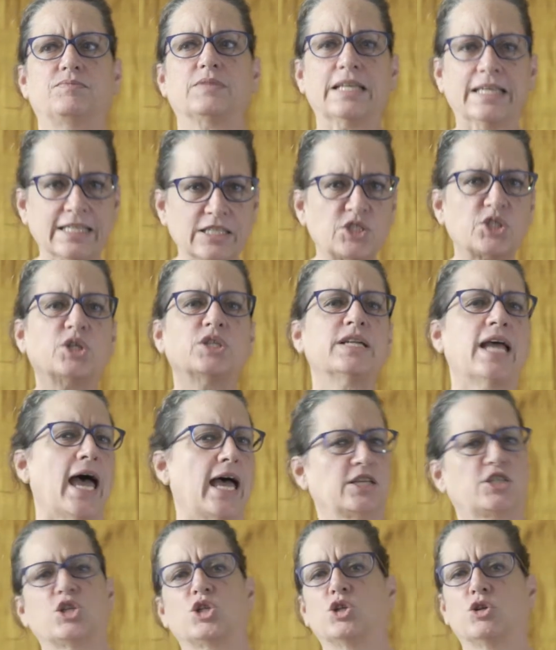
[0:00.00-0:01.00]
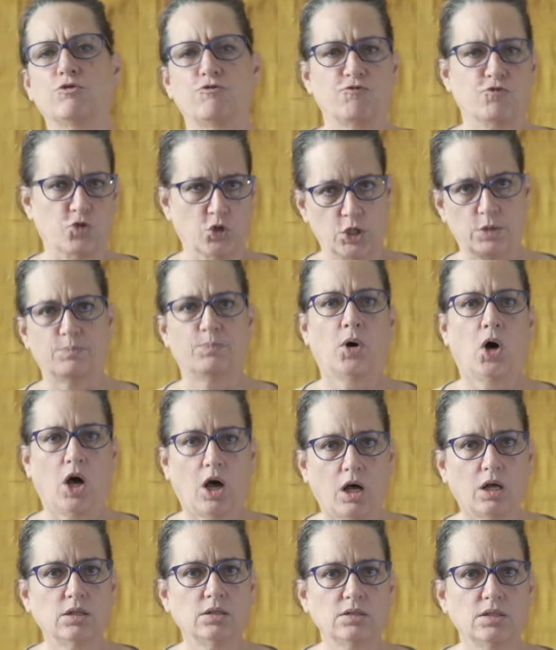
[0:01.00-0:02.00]
international
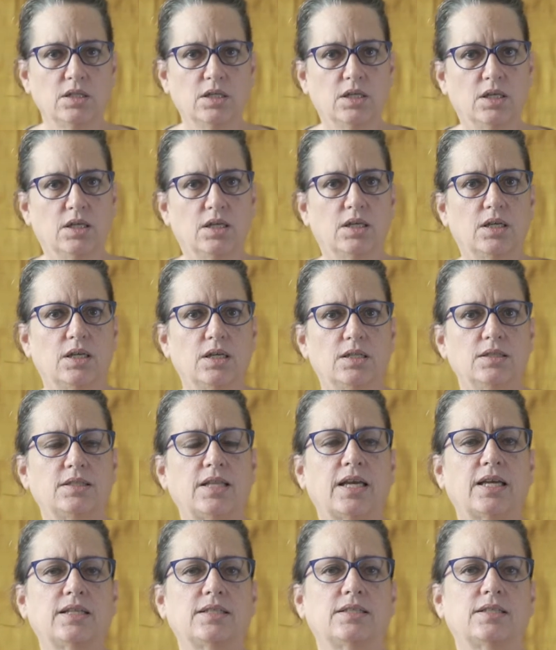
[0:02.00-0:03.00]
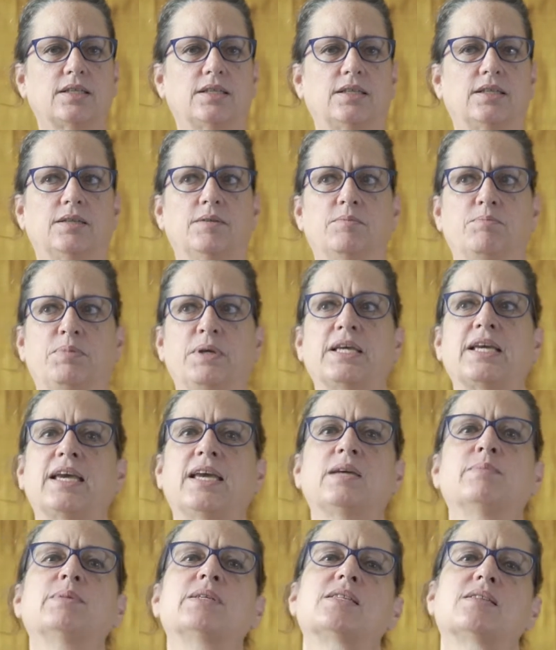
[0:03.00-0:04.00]
football that
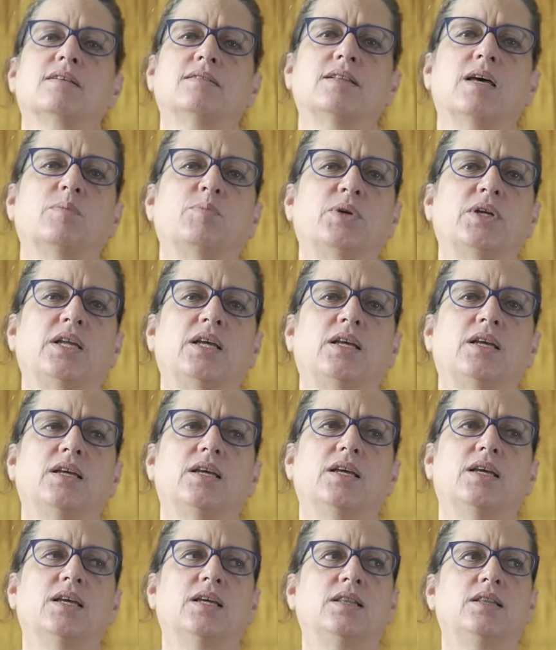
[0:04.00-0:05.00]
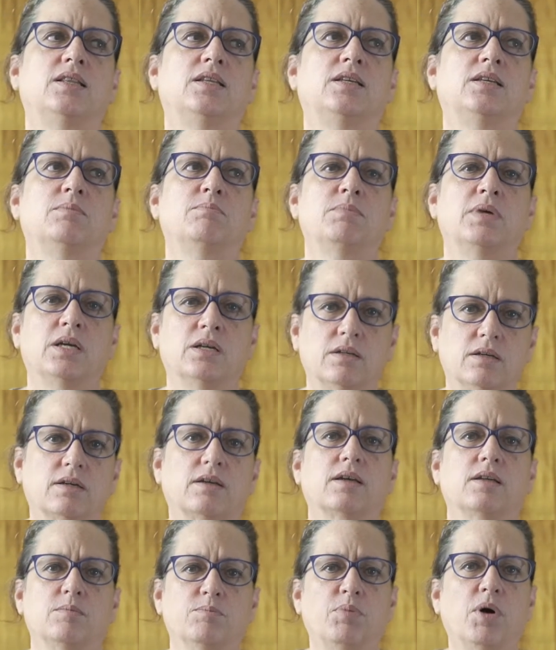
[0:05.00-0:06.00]
became a celebrity in the
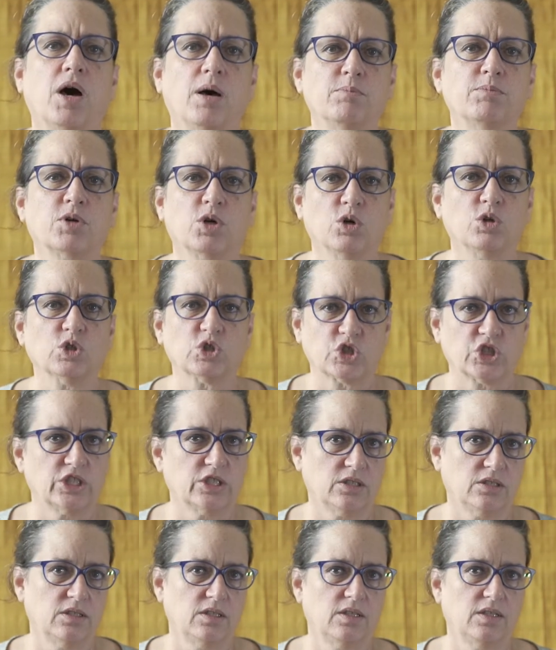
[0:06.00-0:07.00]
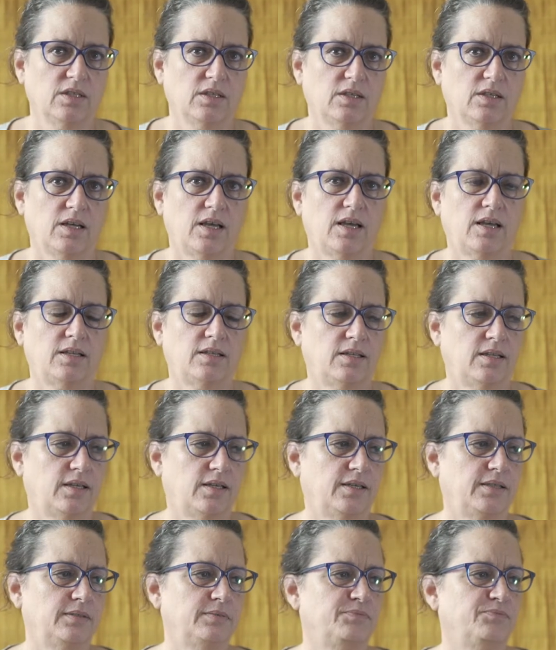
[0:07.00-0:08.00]
American pop culture.
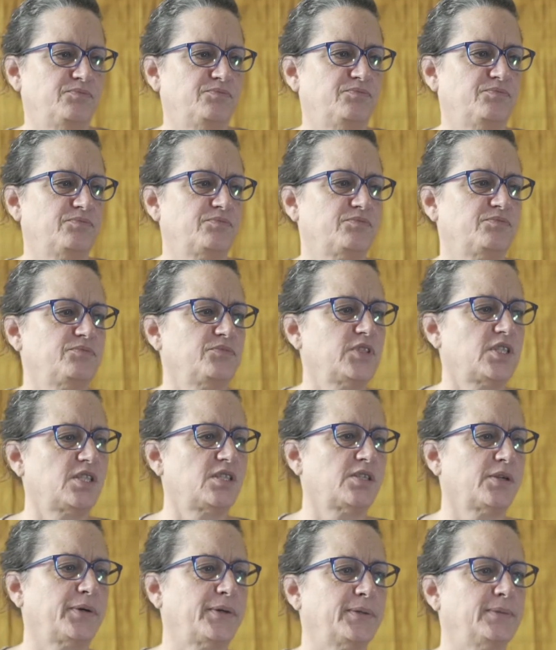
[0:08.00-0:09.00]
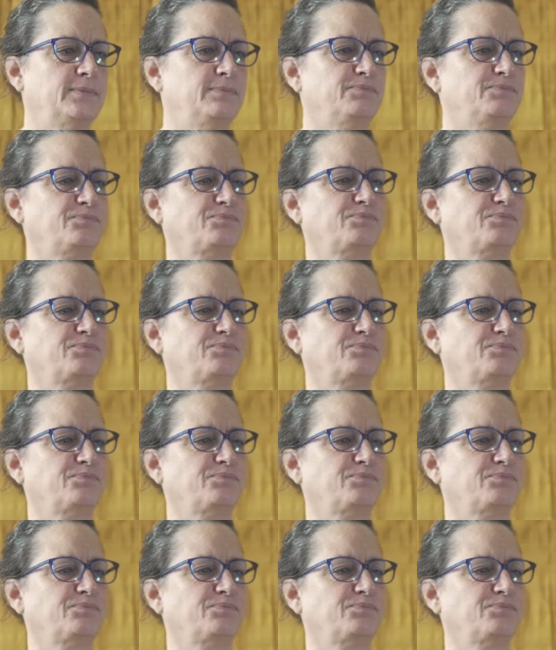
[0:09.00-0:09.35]
And so